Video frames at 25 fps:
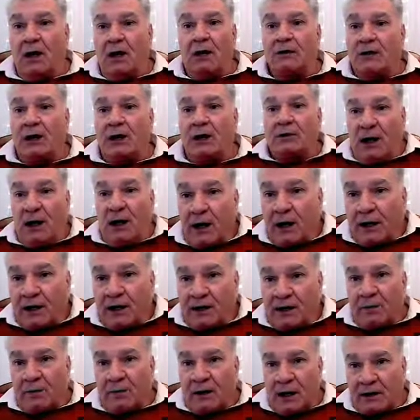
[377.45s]
They didn't
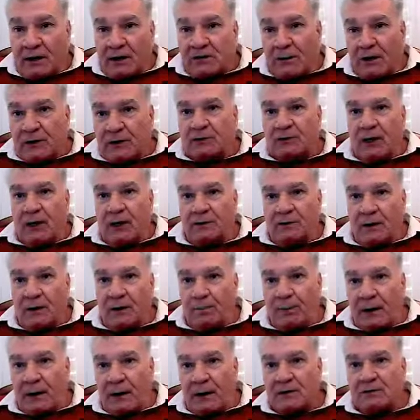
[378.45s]
give me that switch until
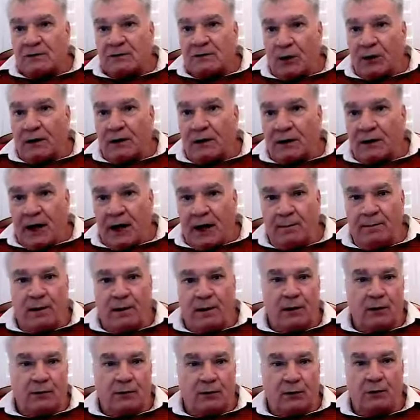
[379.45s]
Panasonic came
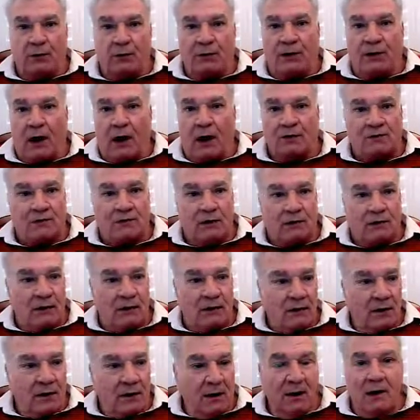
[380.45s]
in
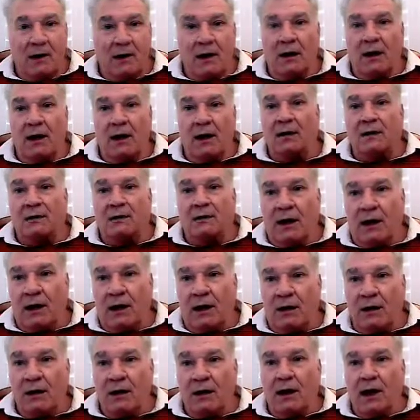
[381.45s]

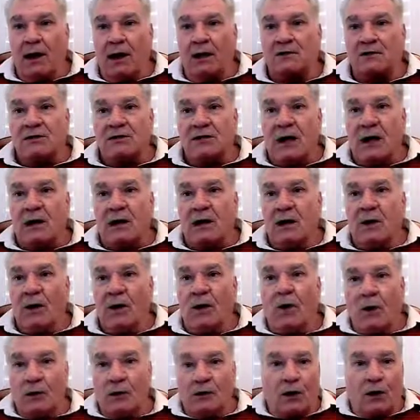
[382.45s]
2018 and said,
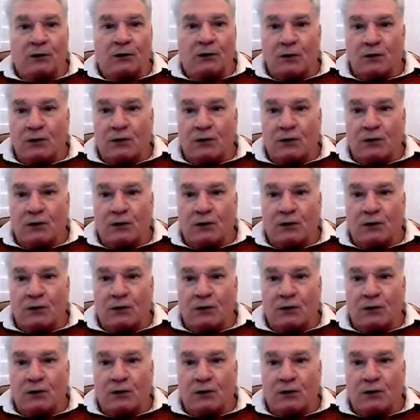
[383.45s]
oh, Dr.